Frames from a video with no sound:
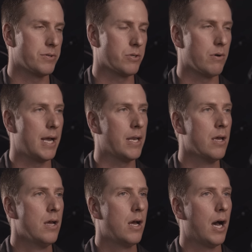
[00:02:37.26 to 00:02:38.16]
terrain.
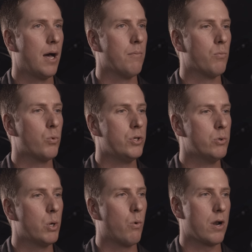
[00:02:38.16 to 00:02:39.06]
We
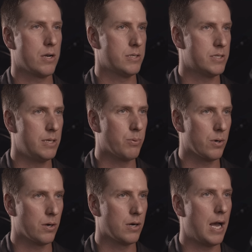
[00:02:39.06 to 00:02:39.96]
knew we wanted a
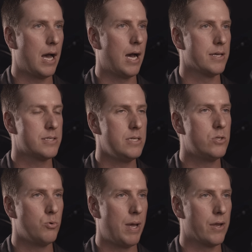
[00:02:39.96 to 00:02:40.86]
steeper seat
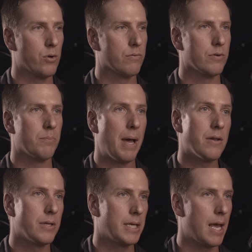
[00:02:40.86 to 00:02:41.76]
tube angle for
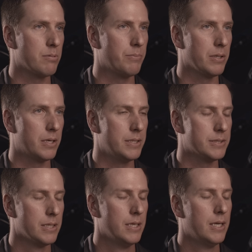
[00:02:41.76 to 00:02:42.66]
pedaling
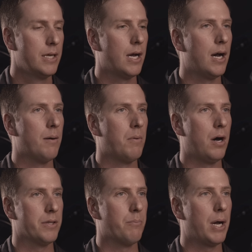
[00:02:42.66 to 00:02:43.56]
capabilities
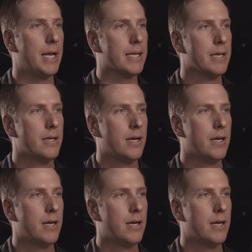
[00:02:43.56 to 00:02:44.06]
on the bike.